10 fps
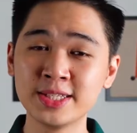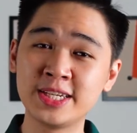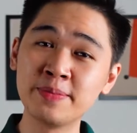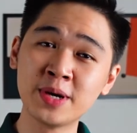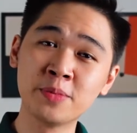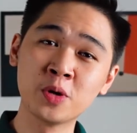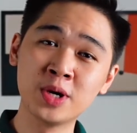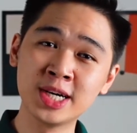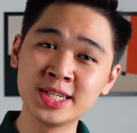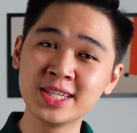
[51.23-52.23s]
Tip number
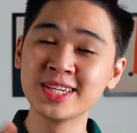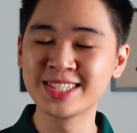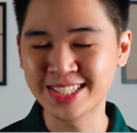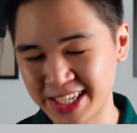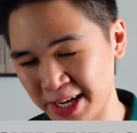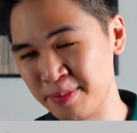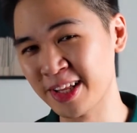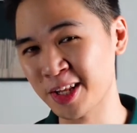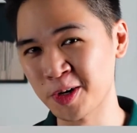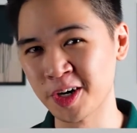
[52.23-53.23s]
one, skip
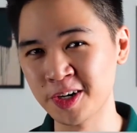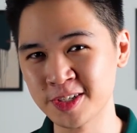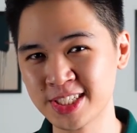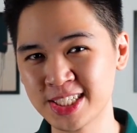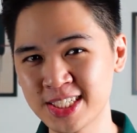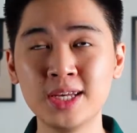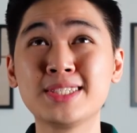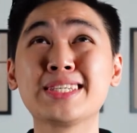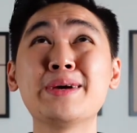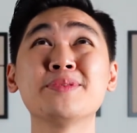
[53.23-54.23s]
the logos.
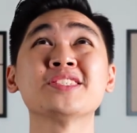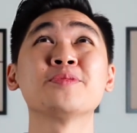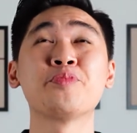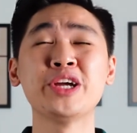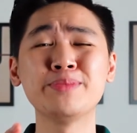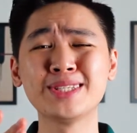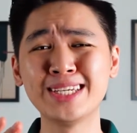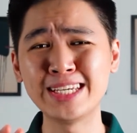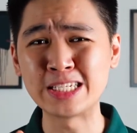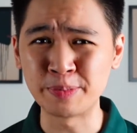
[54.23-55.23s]
Skip the Supreme
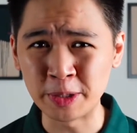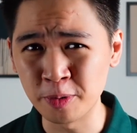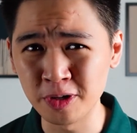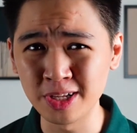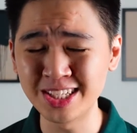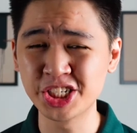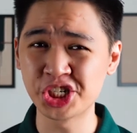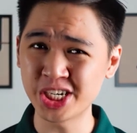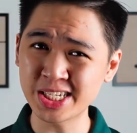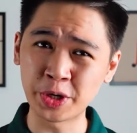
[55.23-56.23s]
tees, people. It's
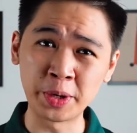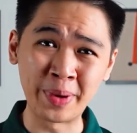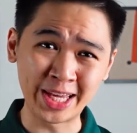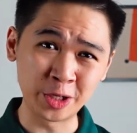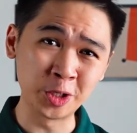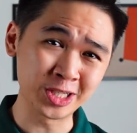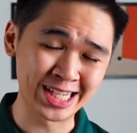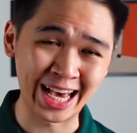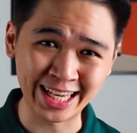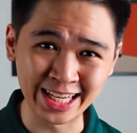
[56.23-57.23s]
just going to make you look
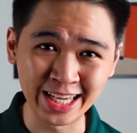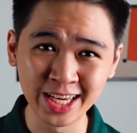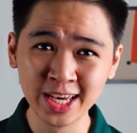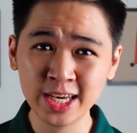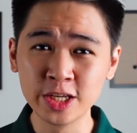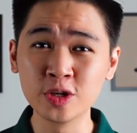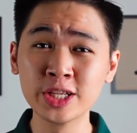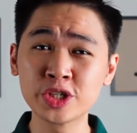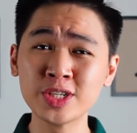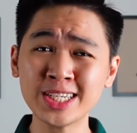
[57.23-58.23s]
tacky. You
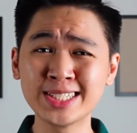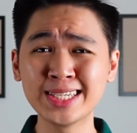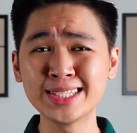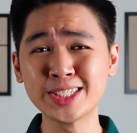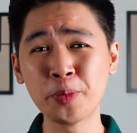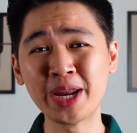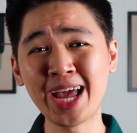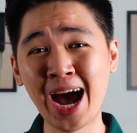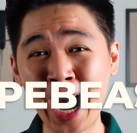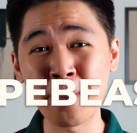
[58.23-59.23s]
literally see so many
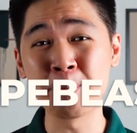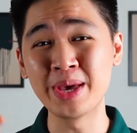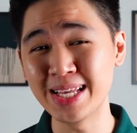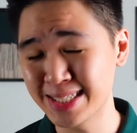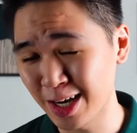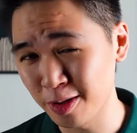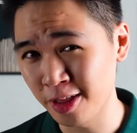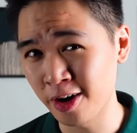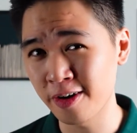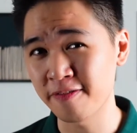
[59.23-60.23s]
hype beasts out there